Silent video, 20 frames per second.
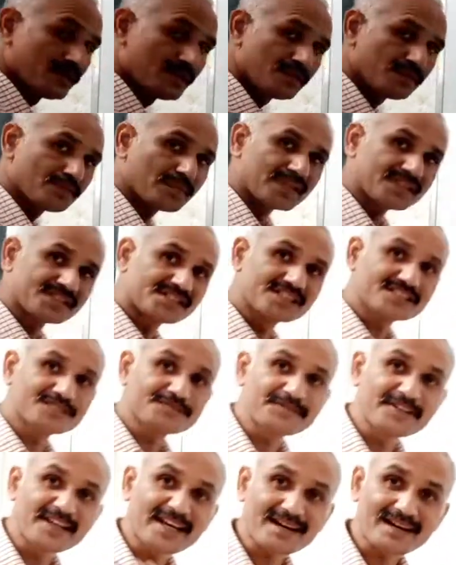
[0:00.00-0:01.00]
But she is
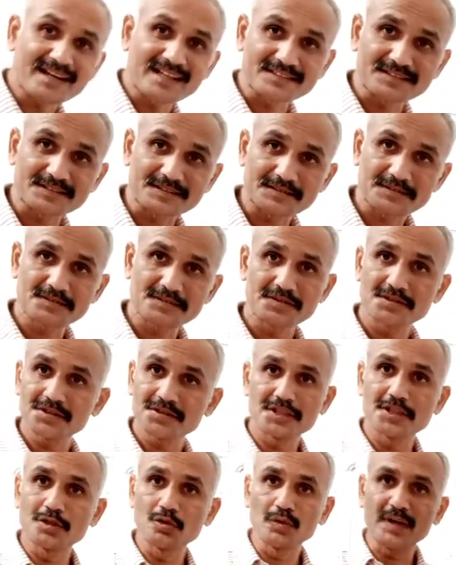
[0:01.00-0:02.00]
fearless.
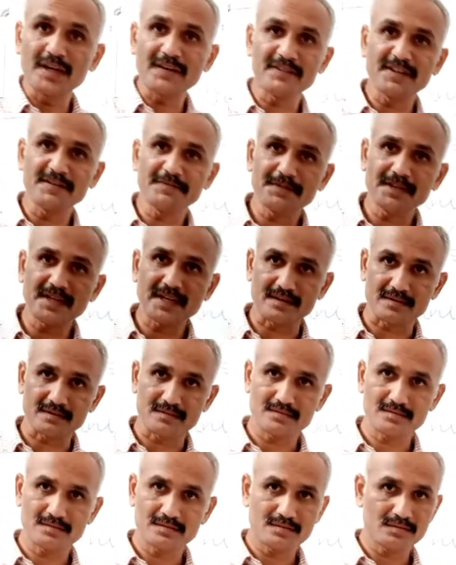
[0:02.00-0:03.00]
She don't have any
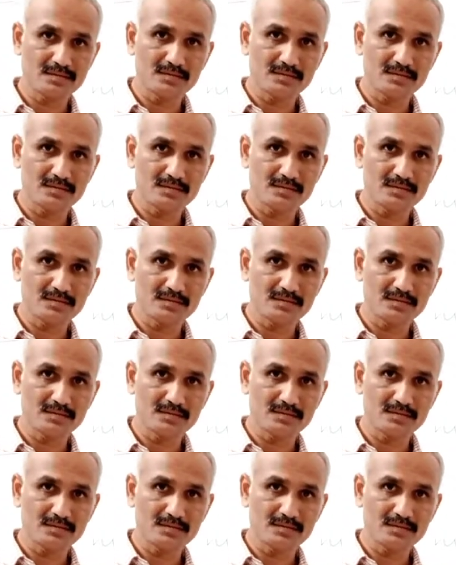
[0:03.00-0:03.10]
fear.